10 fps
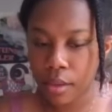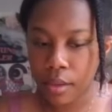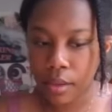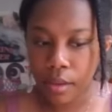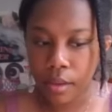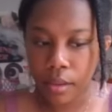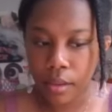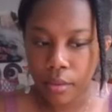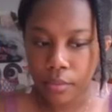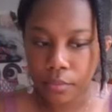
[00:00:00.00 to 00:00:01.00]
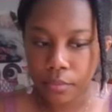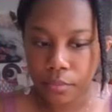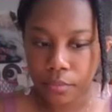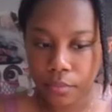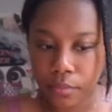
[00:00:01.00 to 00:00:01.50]

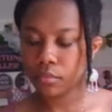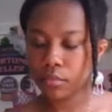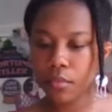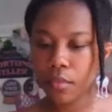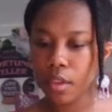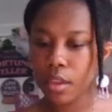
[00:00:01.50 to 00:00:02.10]
[no speech]